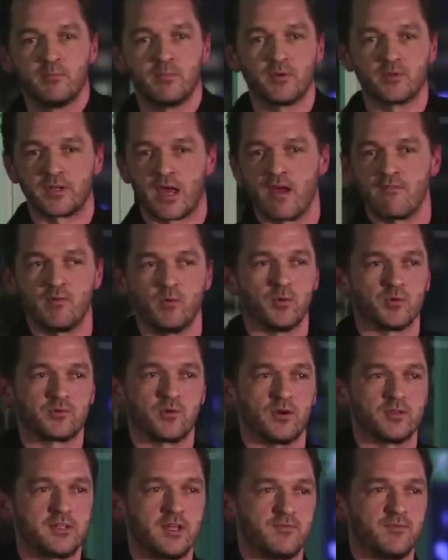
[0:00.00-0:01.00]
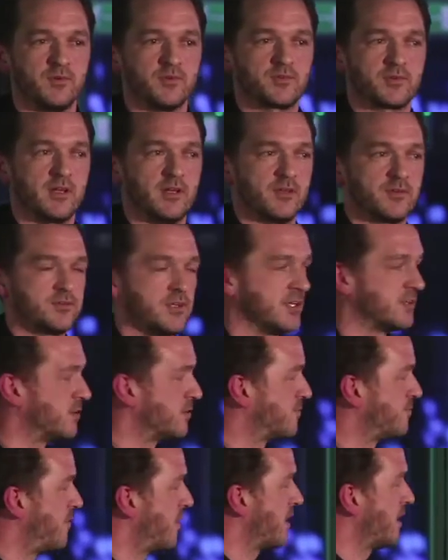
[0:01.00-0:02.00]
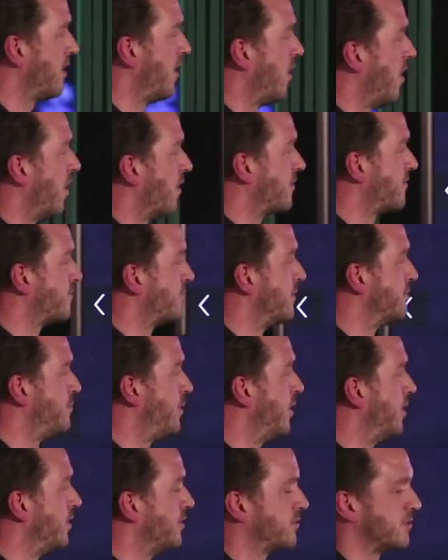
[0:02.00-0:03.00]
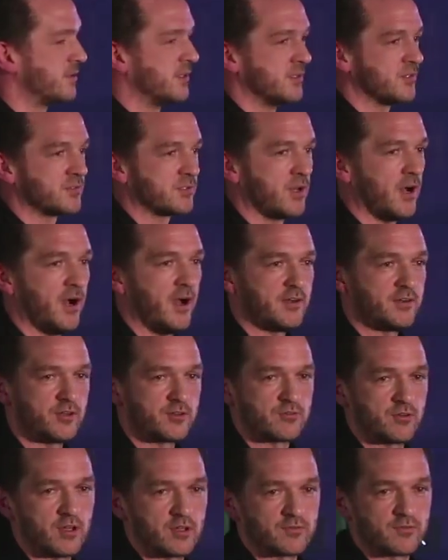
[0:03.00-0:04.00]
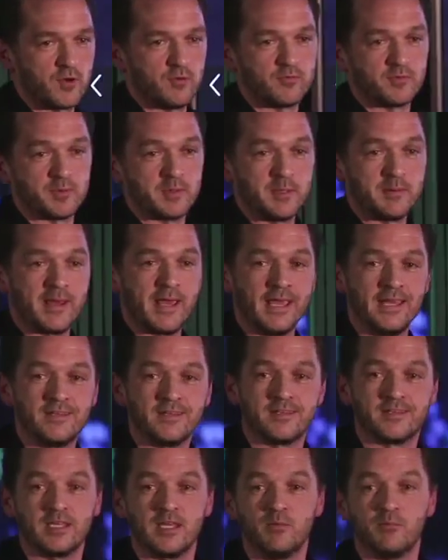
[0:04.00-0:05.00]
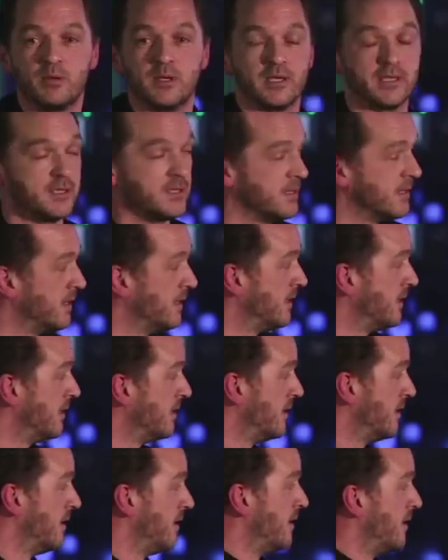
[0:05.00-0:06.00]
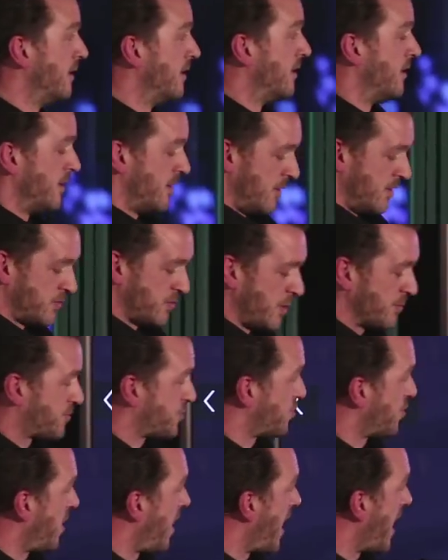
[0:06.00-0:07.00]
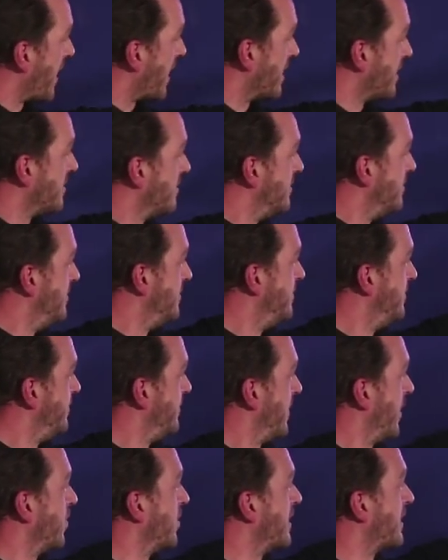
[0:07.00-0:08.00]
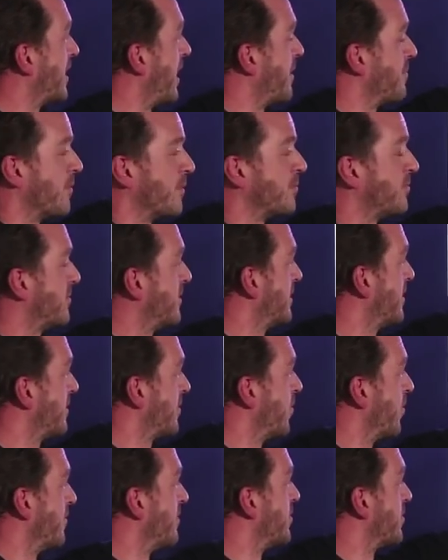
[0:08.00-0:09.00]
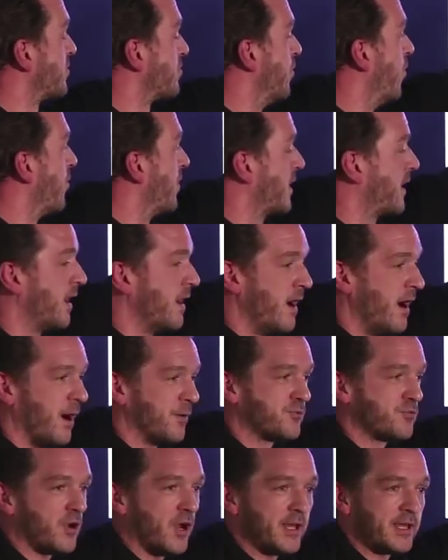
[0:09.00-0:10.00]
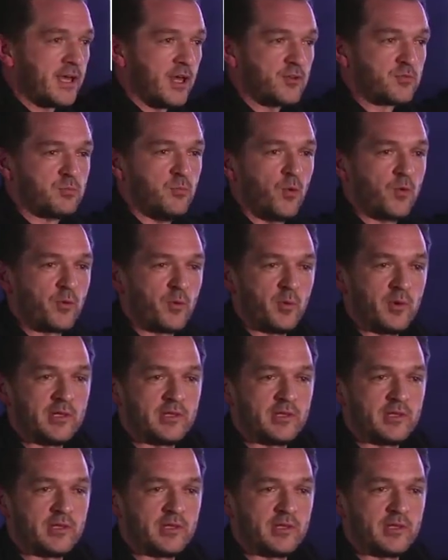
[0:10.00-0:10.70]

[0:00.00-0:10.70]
because everyone's got different skill sets. It's very hard for a person in Sky to transfer from team A to team B. So I'm trying, I only came with this thought this morning, I'm trying to get us more